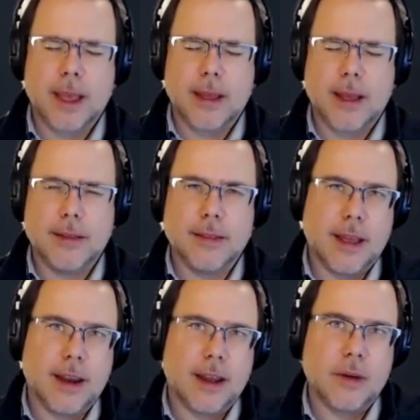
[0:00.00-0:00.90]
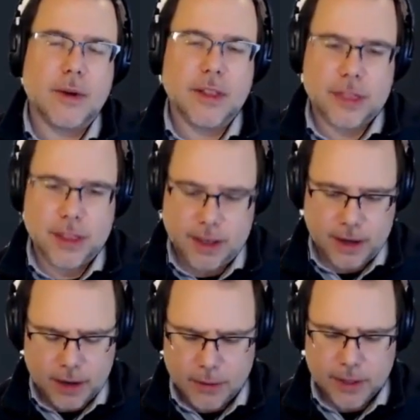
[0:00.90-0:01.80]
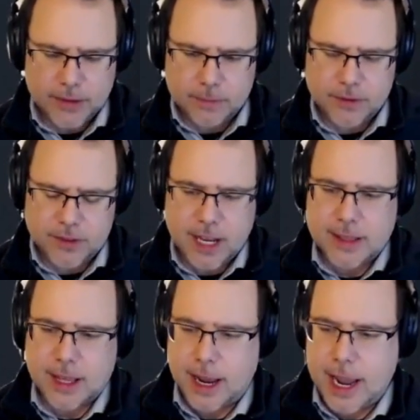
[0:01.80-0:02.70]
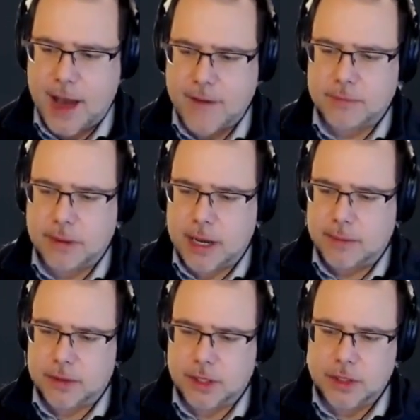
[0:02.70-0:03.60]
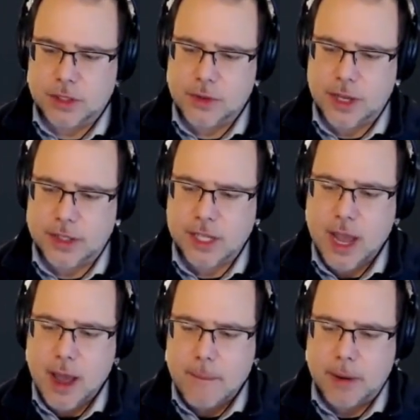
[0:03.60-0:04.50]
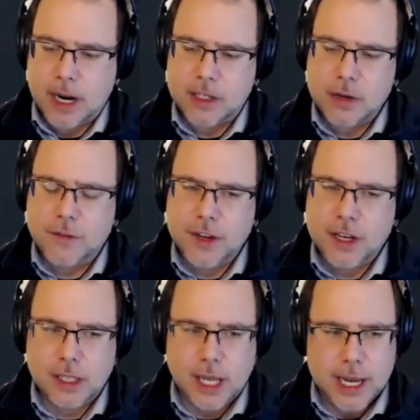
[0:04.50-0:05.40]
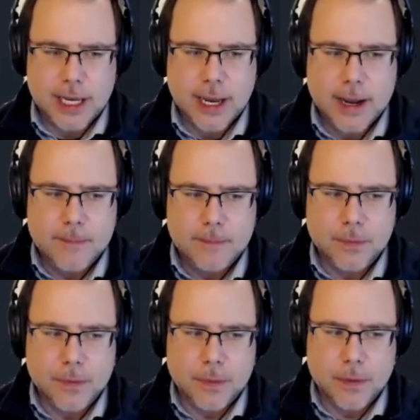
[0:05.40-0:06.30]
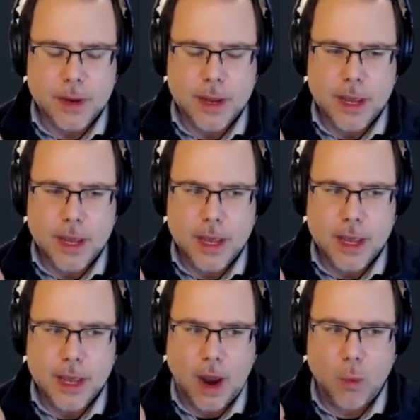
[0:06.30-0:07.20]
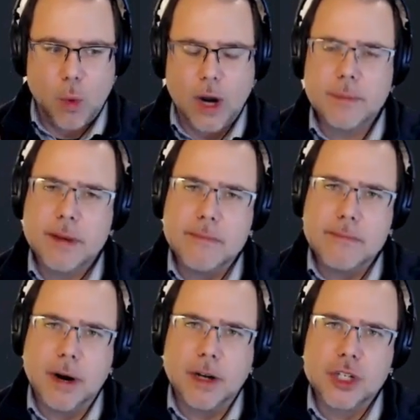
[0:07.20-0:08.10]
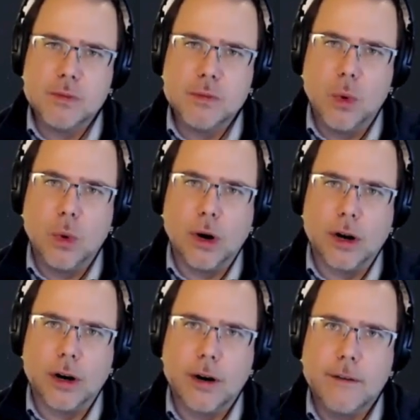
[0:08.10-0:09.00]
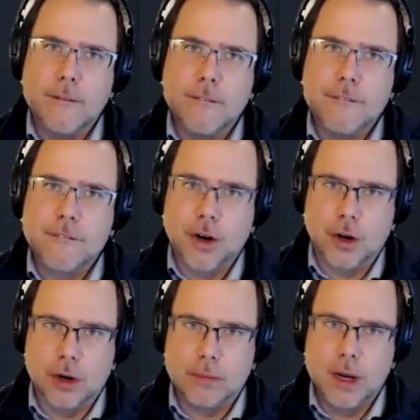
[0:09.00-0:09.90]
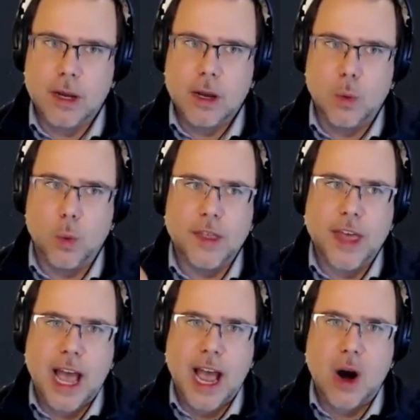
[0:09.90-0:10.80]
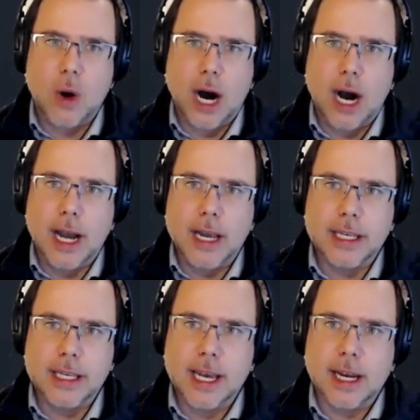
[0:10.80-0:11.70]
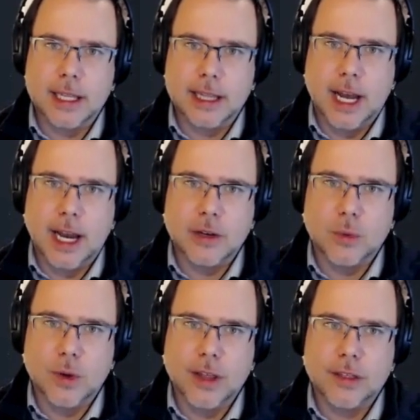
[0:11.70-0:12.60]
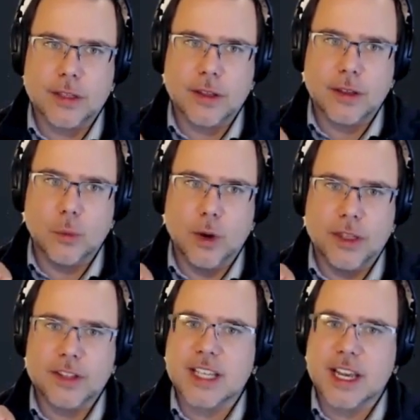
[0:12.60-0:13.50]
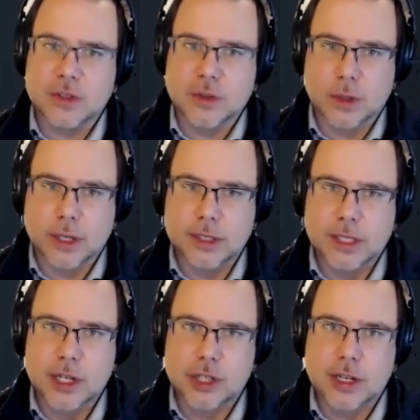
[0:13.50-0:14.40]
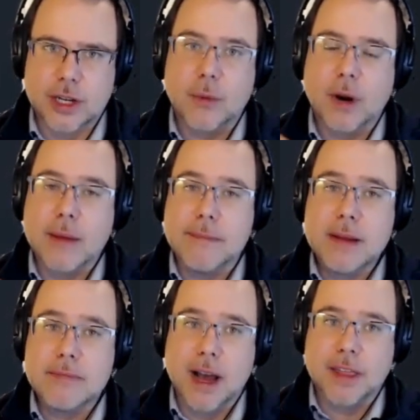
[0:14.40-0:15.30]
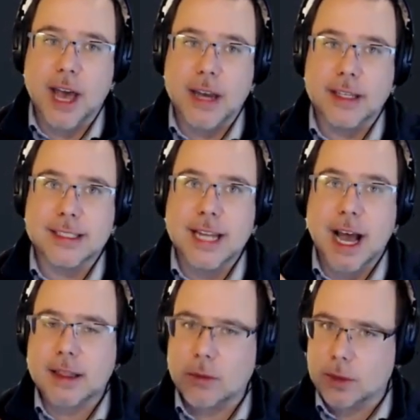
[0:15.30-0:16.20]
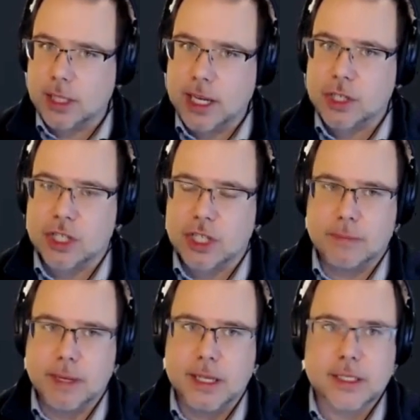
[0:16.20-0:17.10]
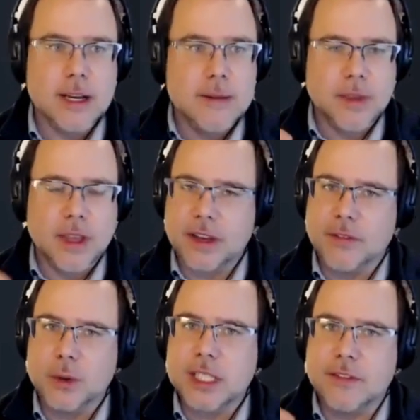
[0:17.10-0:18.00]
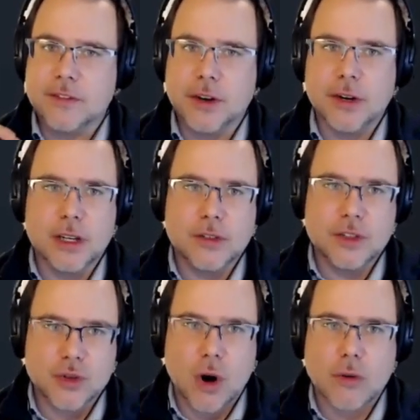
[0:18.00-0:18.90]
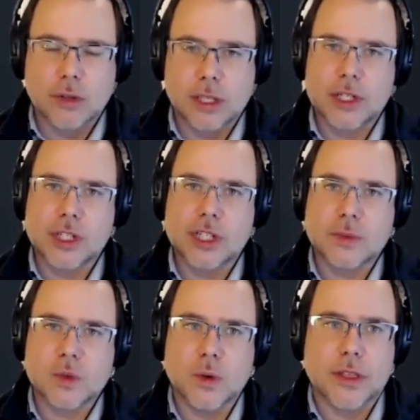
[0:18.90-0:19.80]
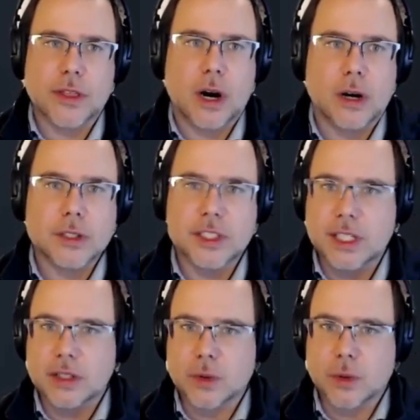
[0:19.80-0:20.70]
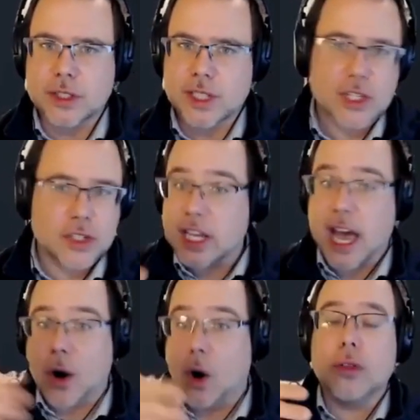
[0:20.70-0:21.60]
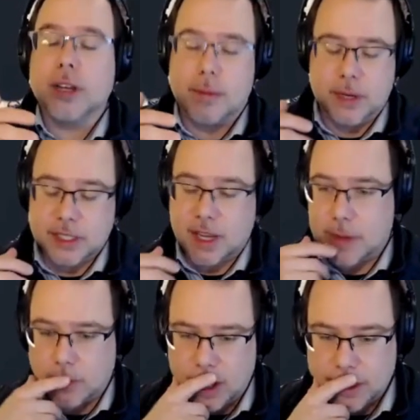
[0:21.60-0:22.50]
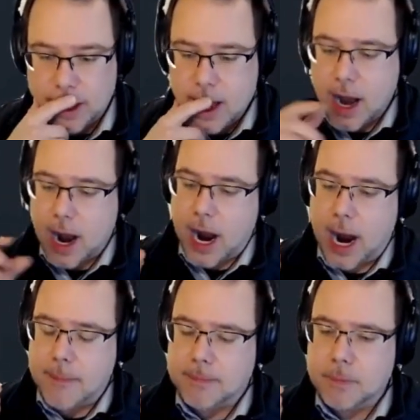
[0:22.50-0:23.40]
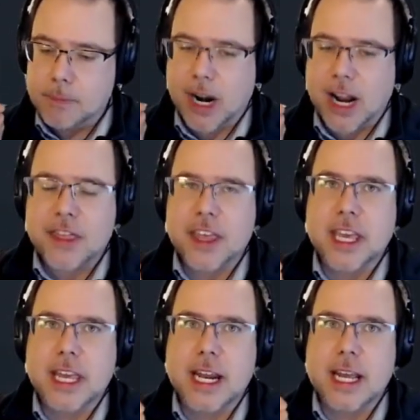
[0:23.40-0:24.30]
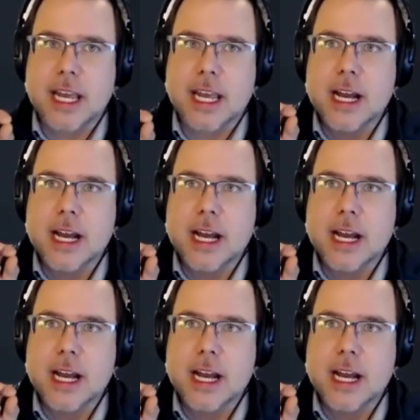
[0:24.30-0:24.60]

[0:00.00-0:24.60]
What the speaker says: and I don't want to state that I haven't been able to do this, but I do feel like I want to be much more firm with how I get aligned with a sales organization. And what I mean by that is not the relationship piece. I think I've always had very strong relationships with our sales organizations at all the companies I've been with. But I think getting